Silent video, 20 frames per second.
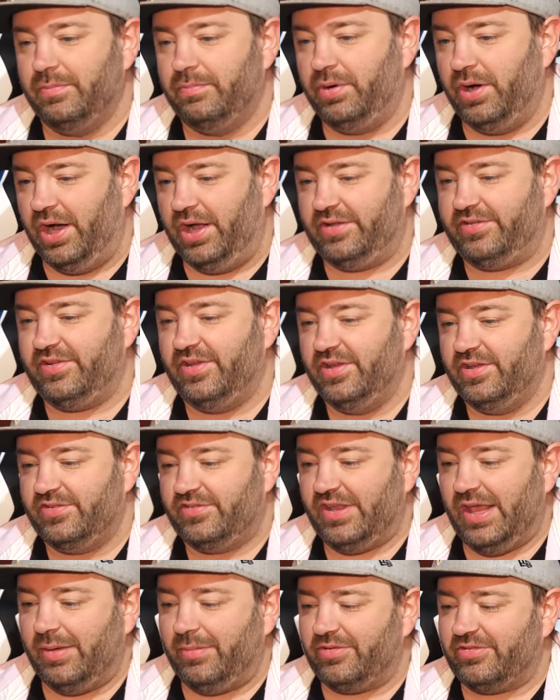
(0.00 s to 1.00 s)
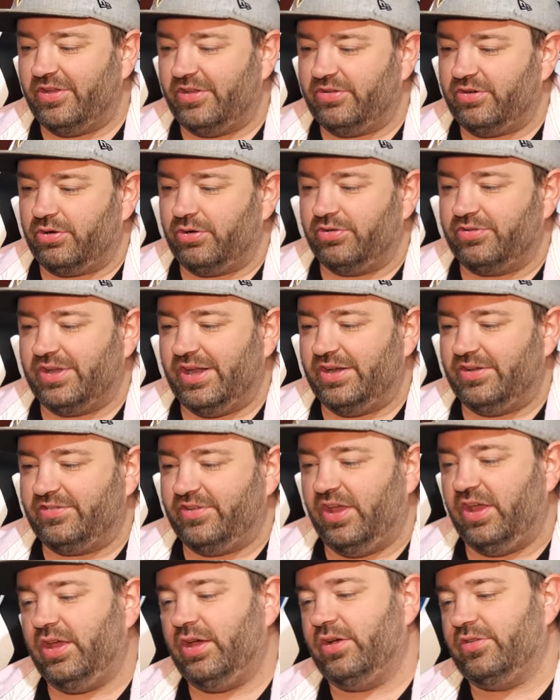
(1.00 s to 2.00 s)
But Samus Hunter goes on to
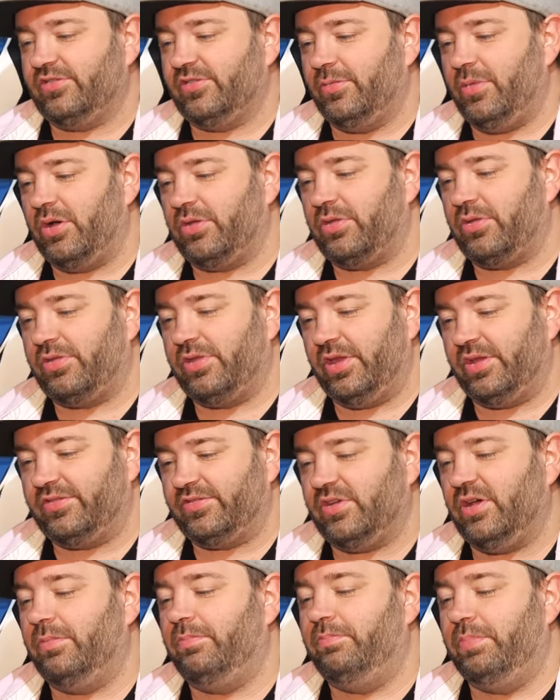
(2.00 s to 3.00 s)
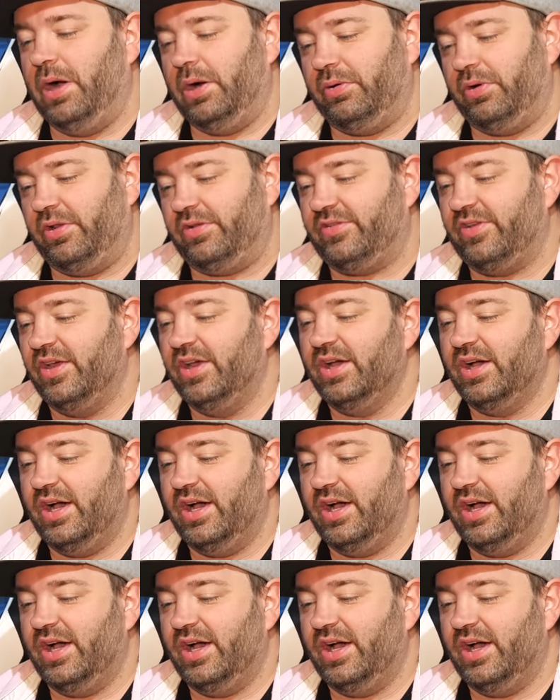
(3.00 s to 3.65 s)
say some other things about it.